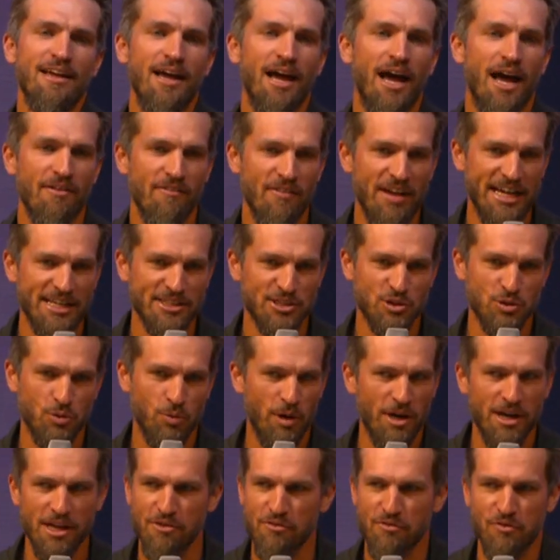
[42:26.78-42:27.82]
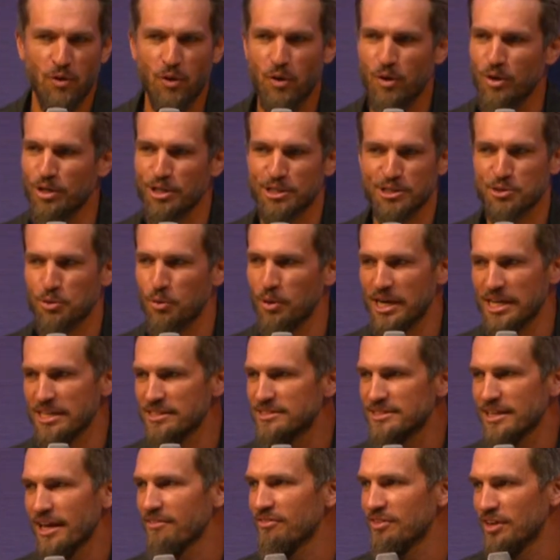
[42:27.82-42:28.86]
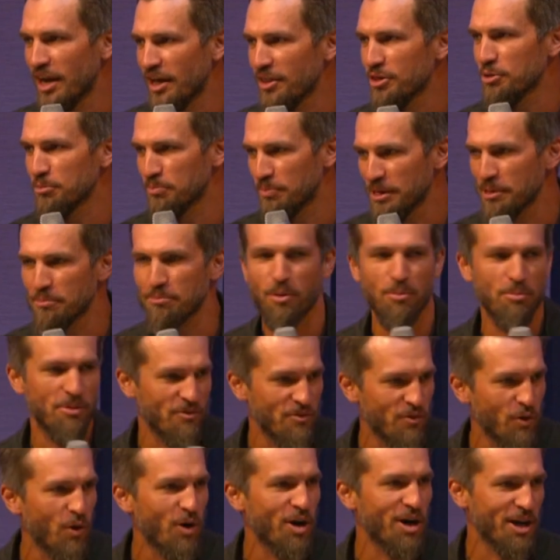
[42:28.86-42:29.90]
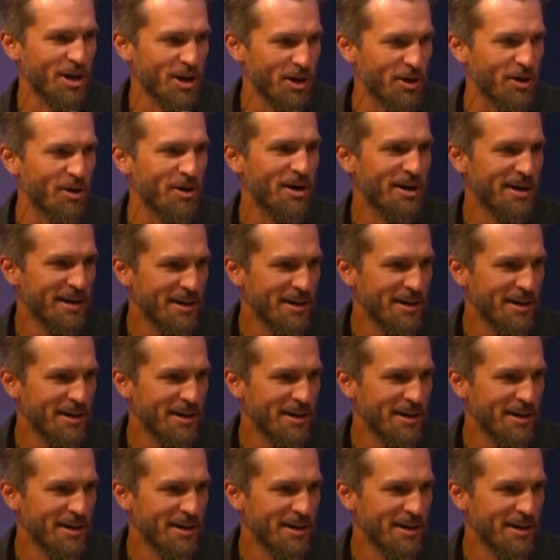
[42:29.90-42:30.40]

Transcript: I've asked 24 or 27 other people before you.